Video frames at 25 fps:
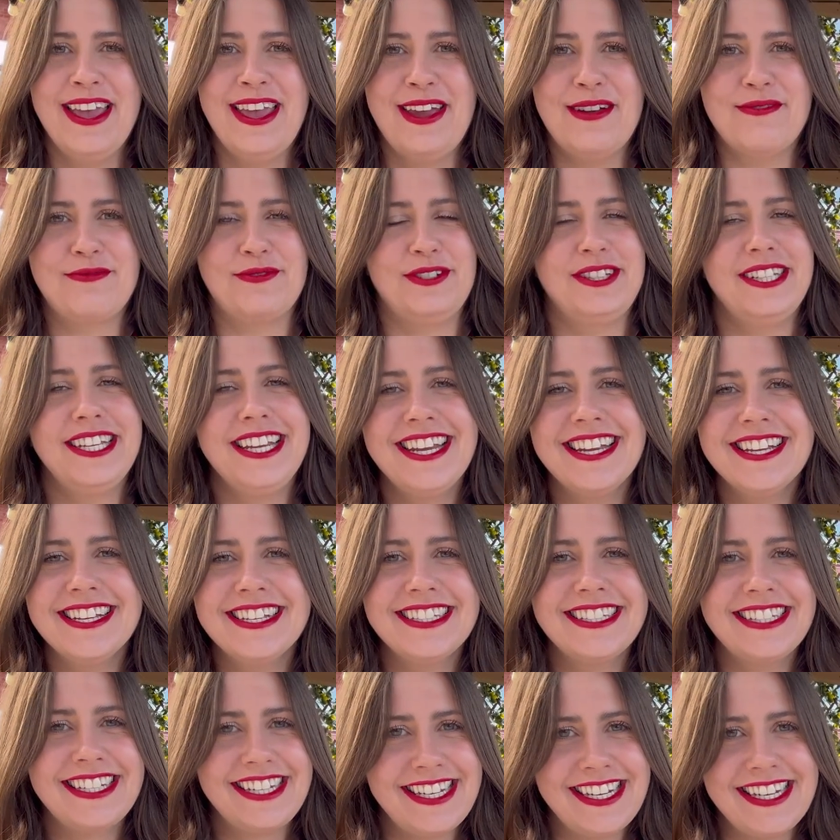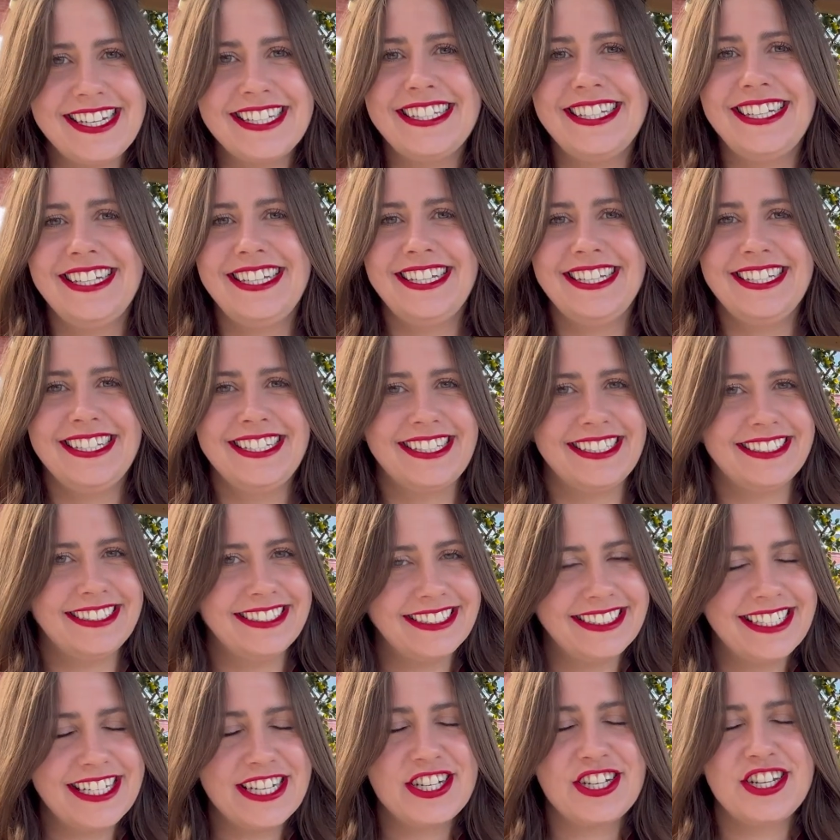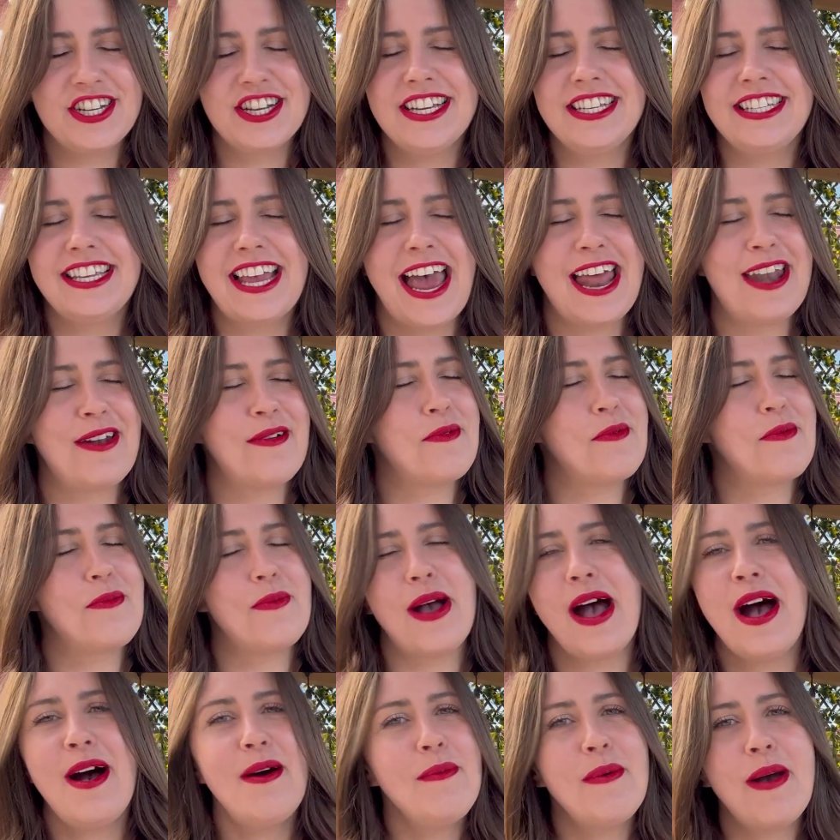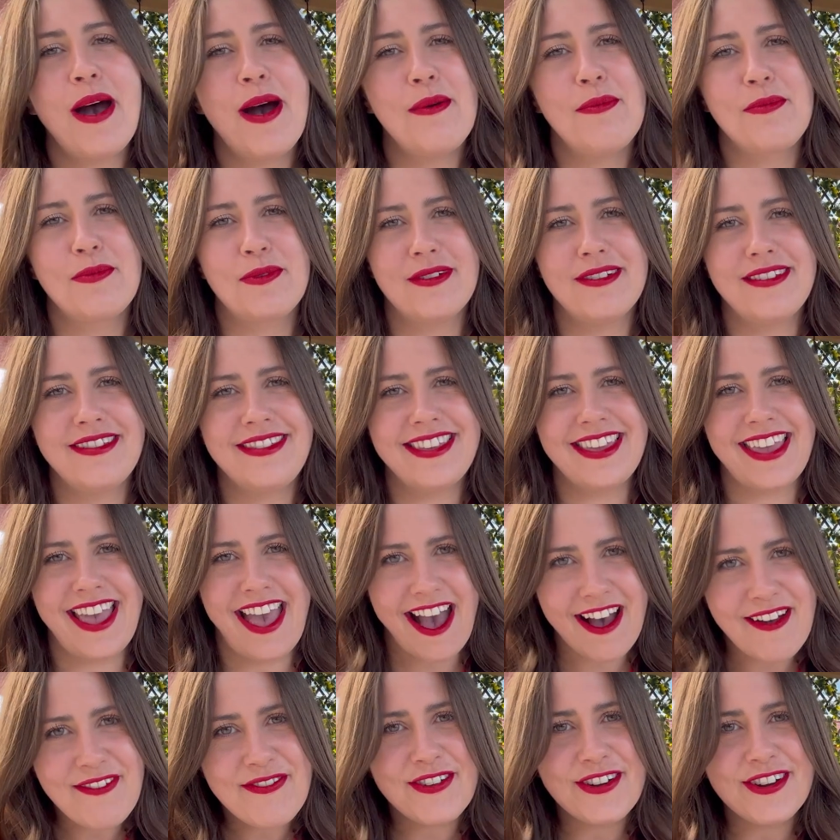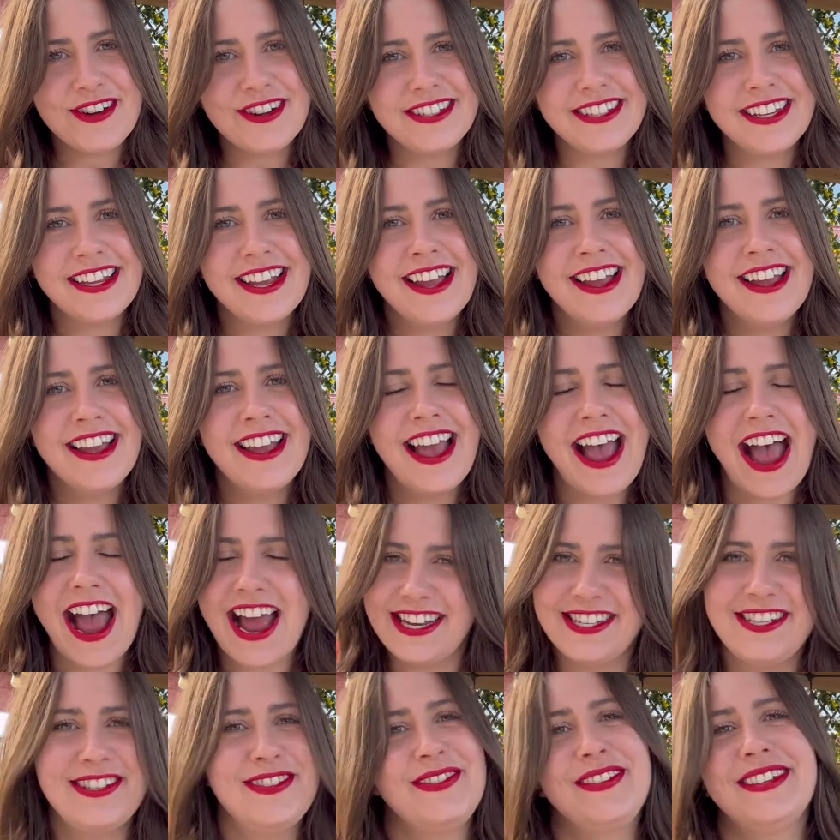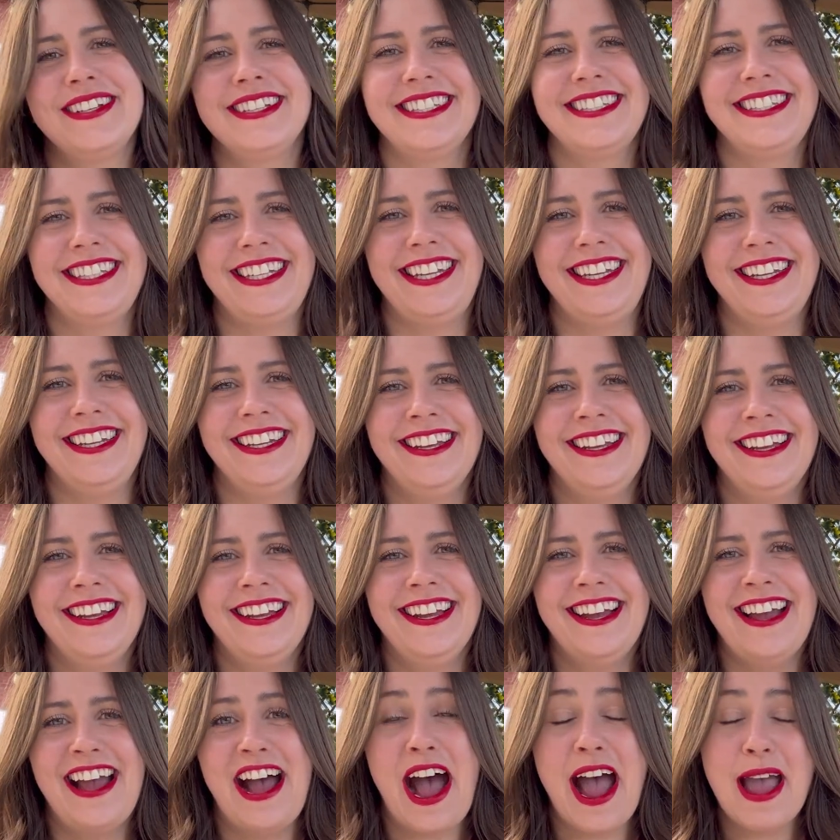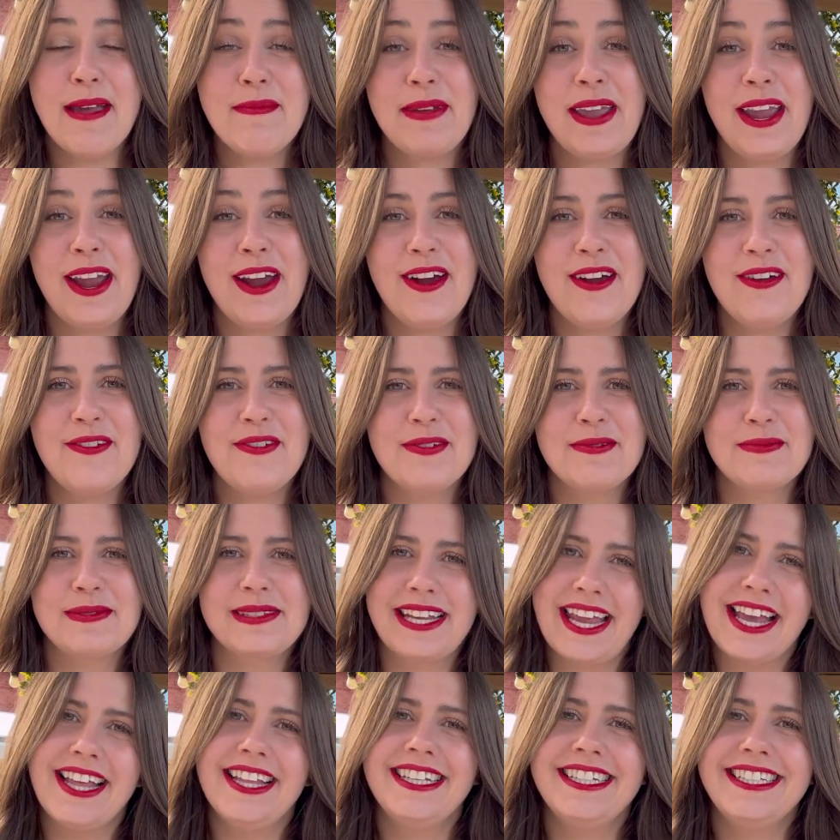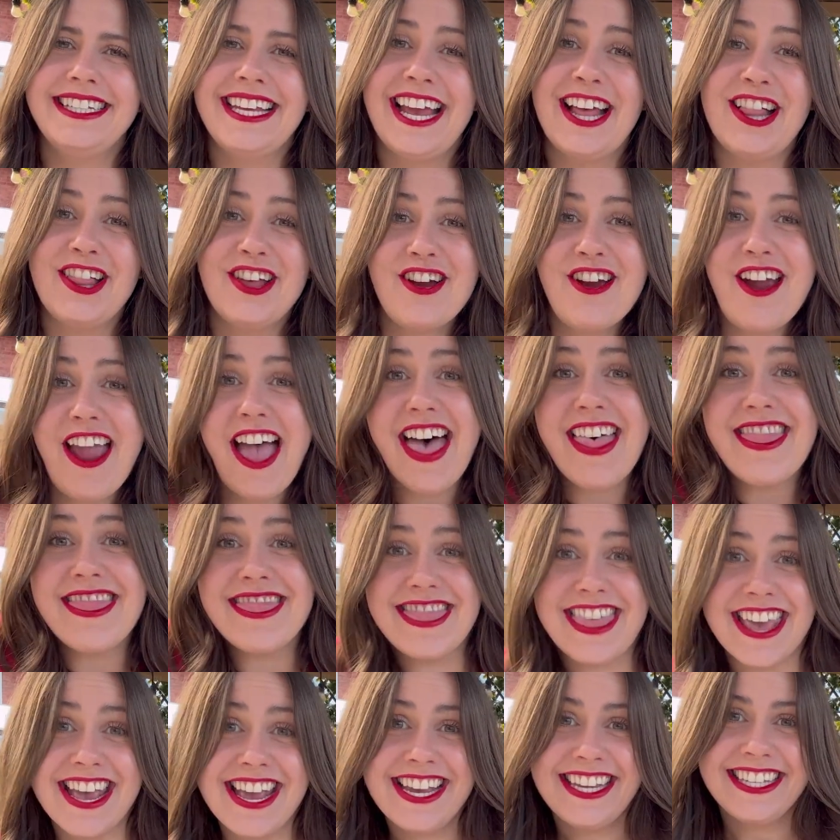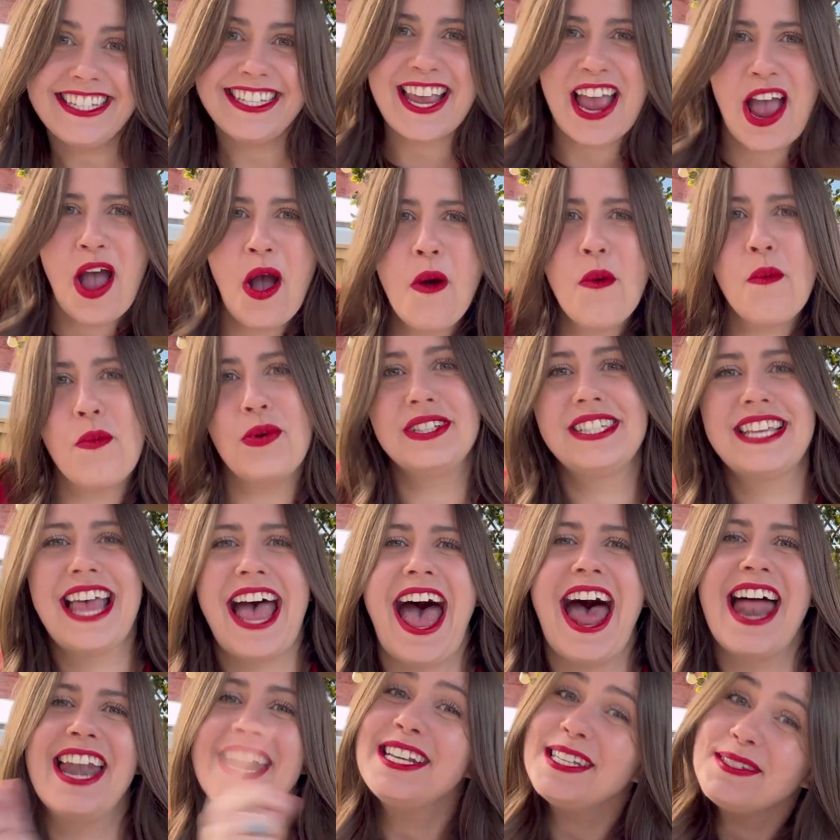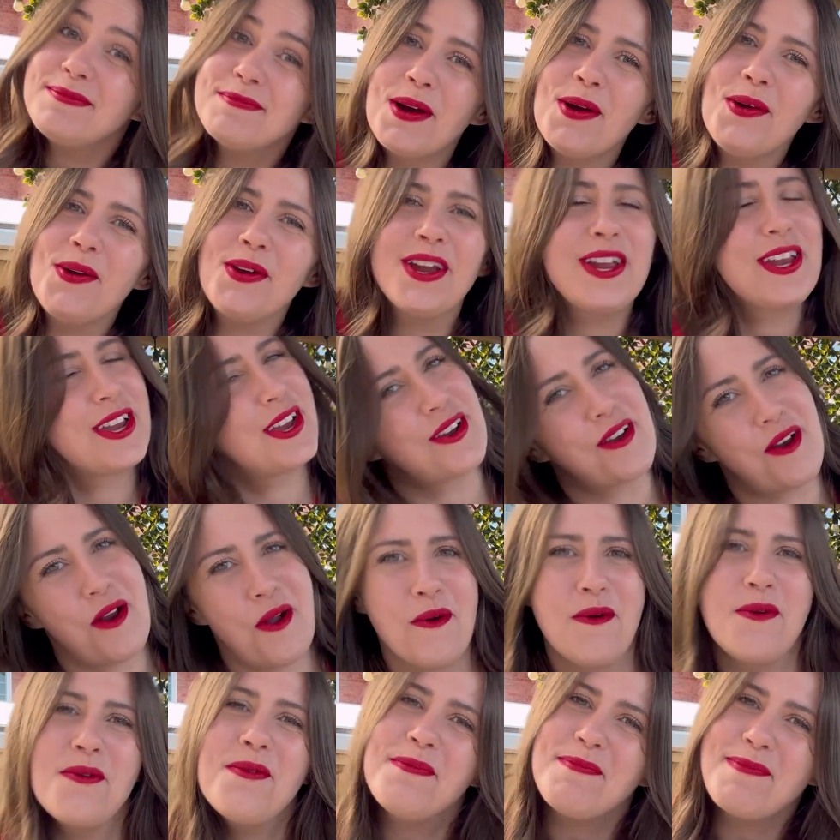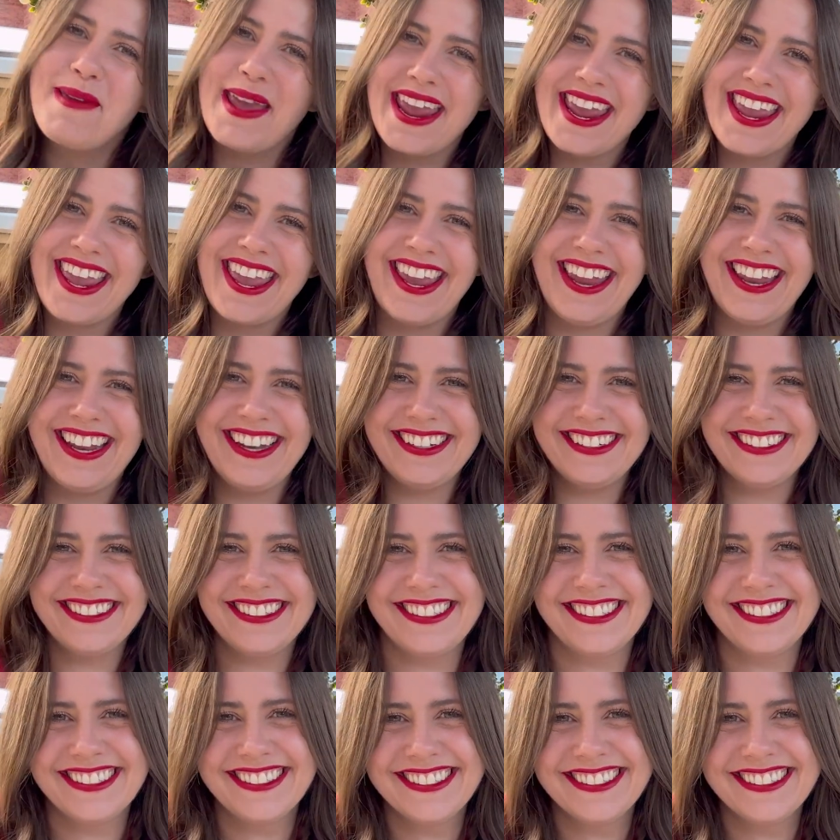It really is easy, delicious, and well worth the effort, as you can see. I'm Kara from Scale & Taylor, and this was how to smoke your own bacon.